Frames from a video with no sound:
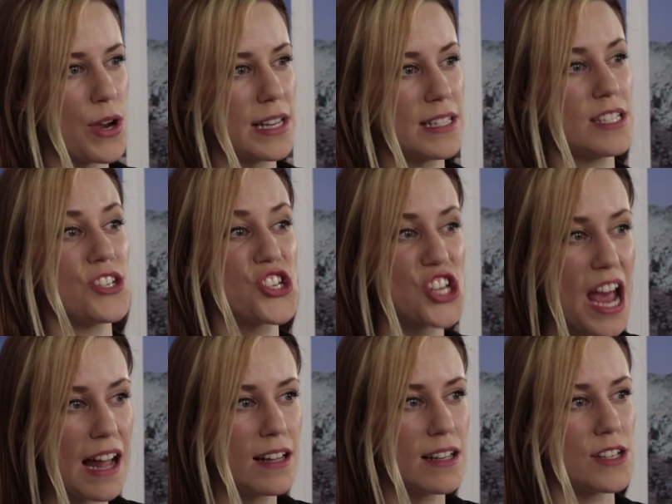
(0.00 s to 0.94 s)
trying to
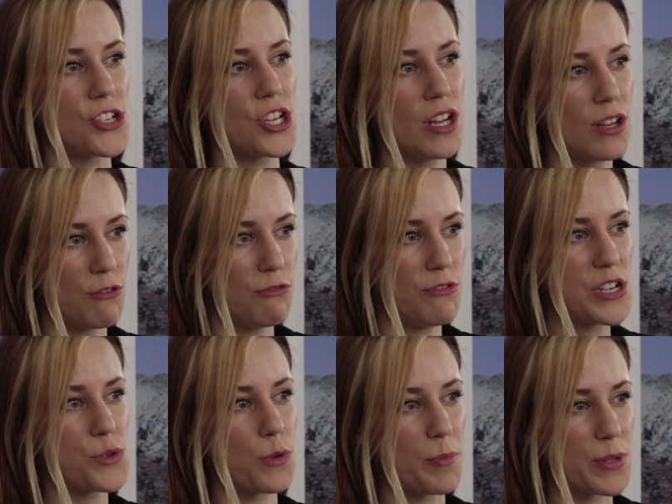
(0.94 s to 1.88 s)
challenge
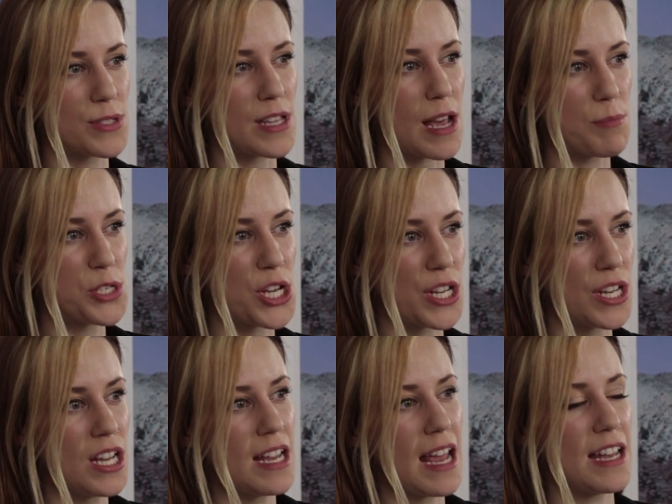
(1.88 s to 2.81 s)
visual perception
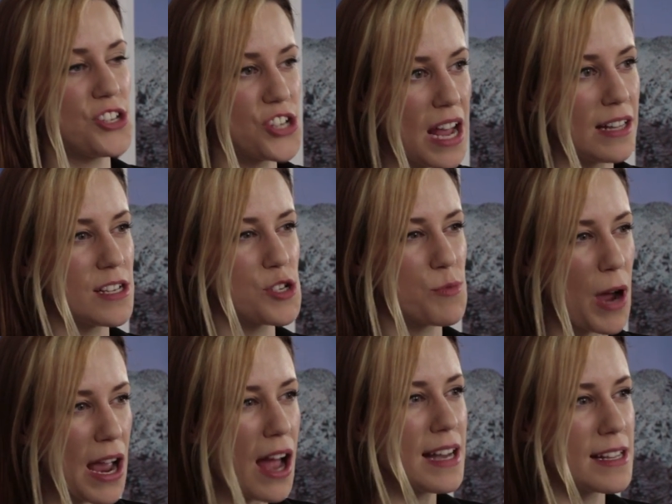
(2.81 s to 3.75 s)
and challenge
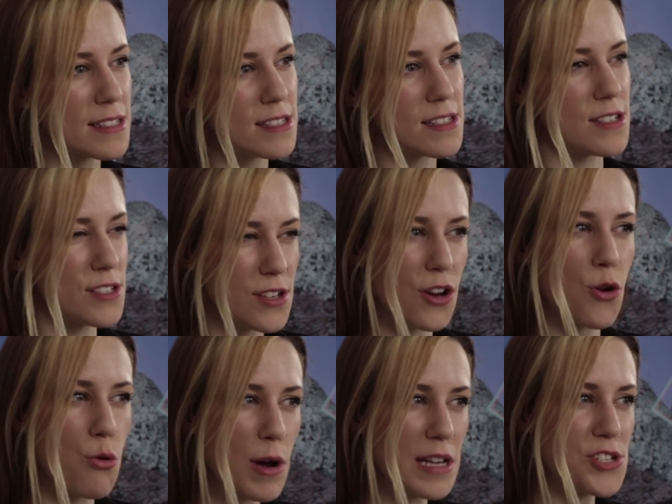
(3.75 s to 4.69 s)
my audience to
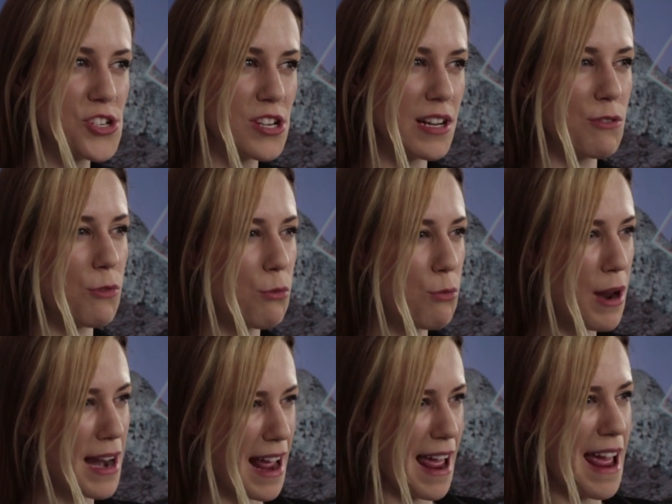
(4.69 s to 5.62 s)
start questioning, well,
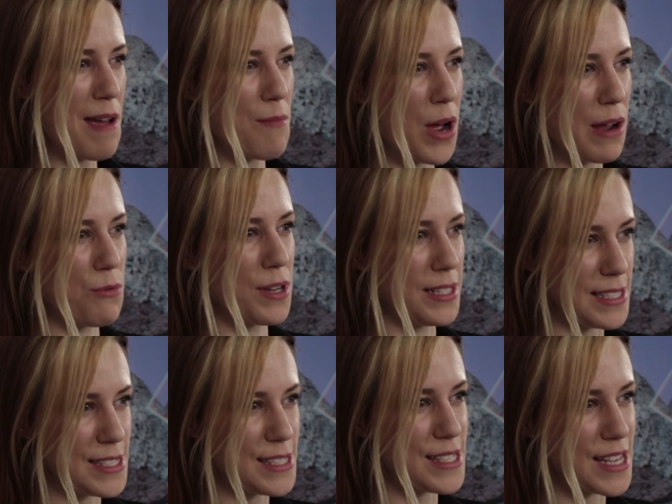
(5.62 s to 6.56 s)
what am I
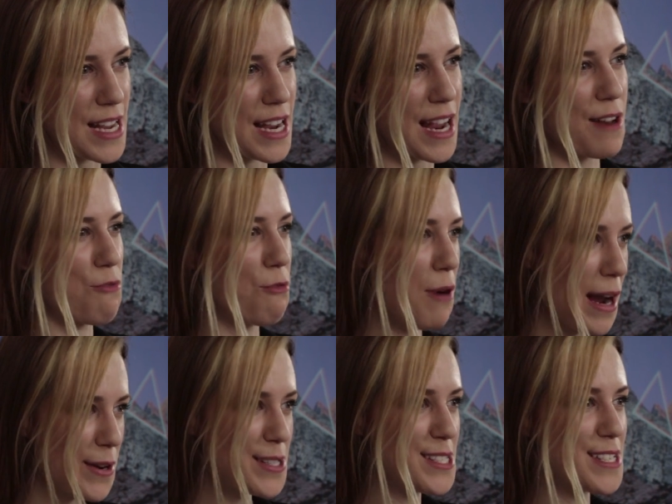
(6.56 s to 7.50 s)
really seeing and
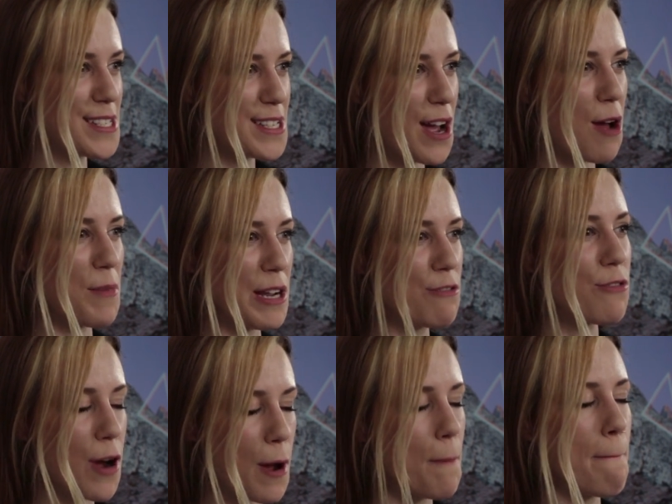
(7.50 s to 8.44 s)
where is this coming
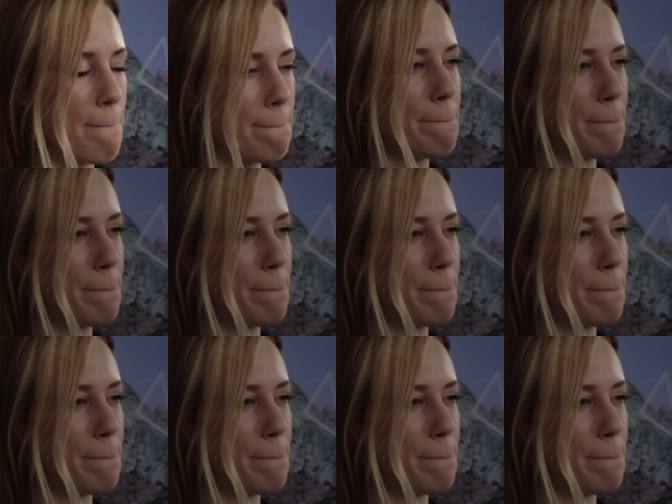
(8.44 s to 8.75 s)
from?